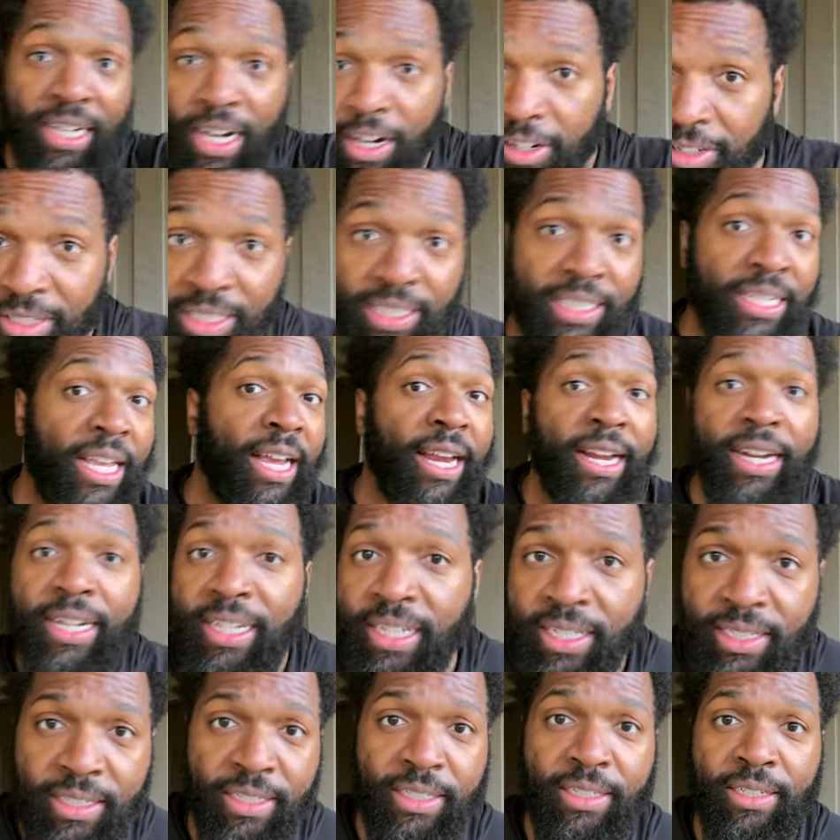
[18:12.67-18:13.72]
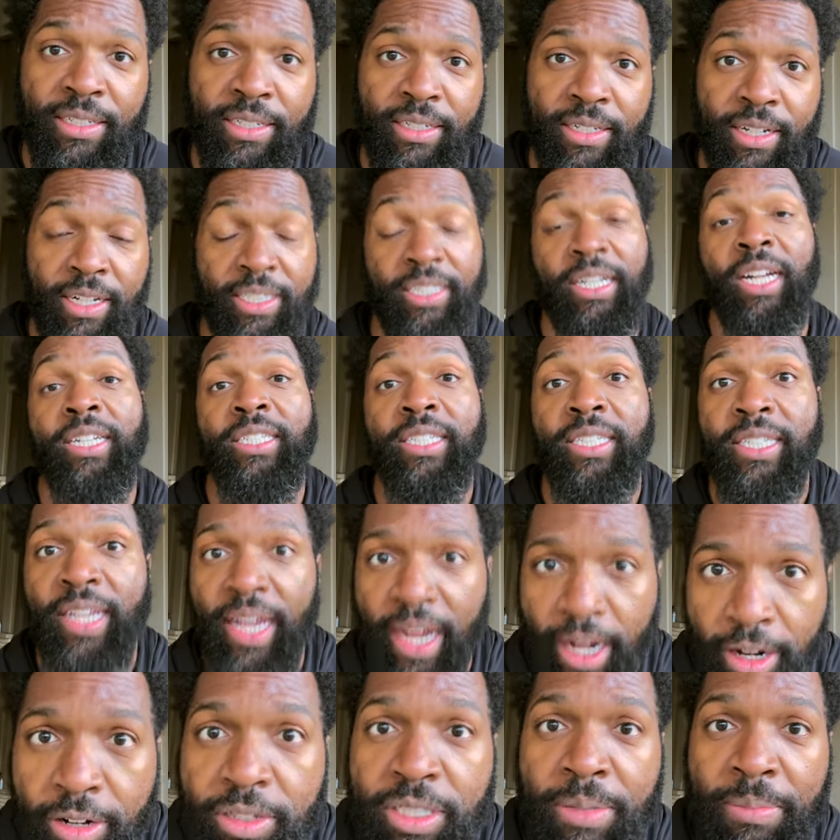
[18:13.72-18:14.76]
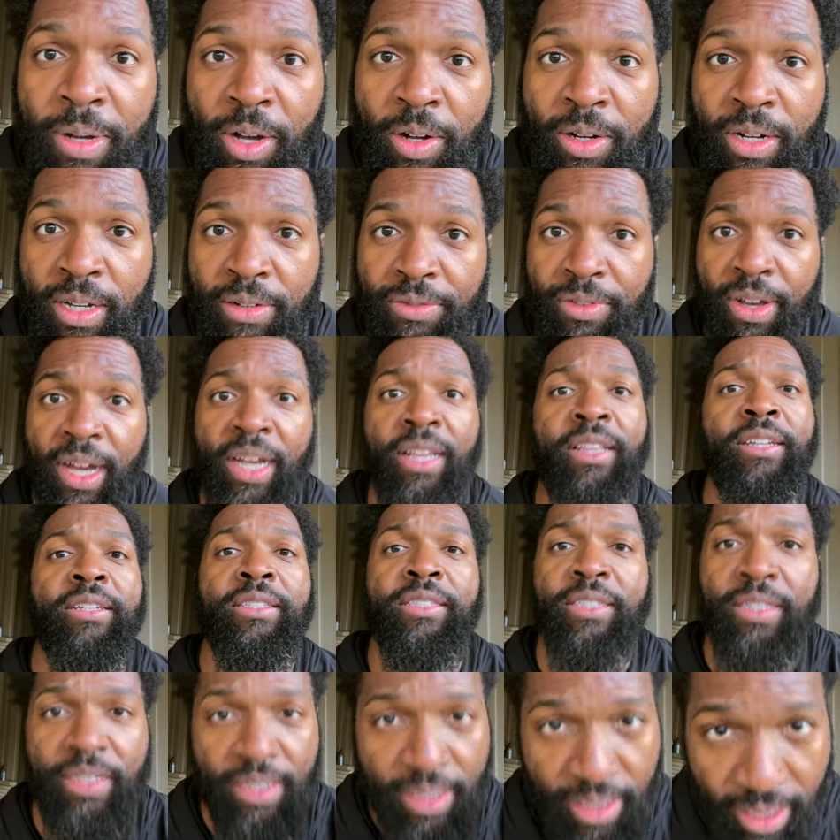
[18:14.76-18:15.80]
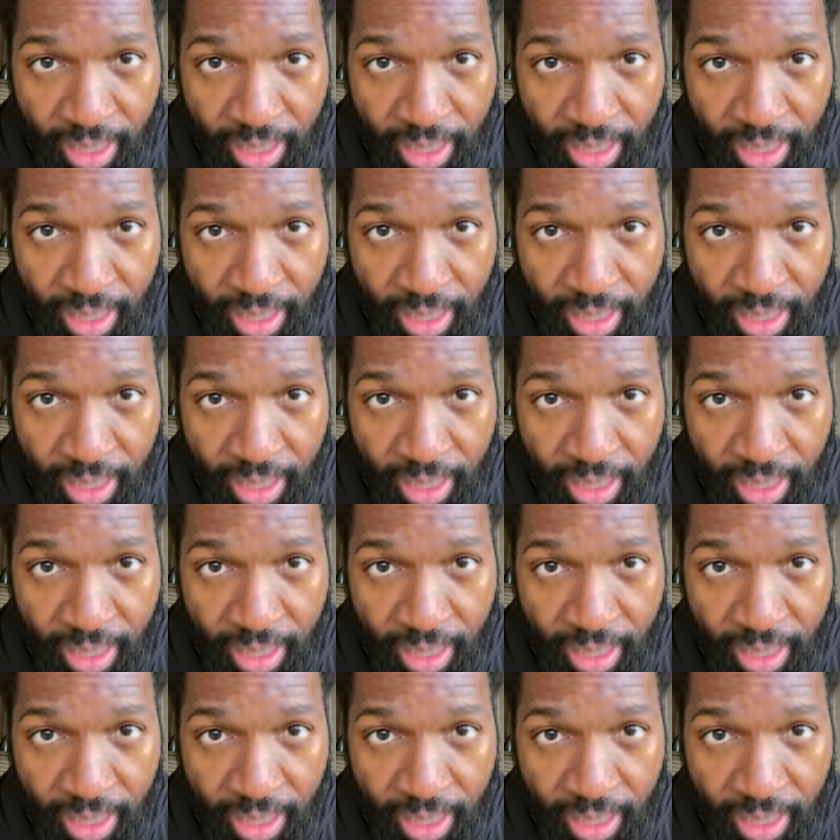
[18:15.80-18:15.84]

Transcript: our society, because she actually cares about gun violence and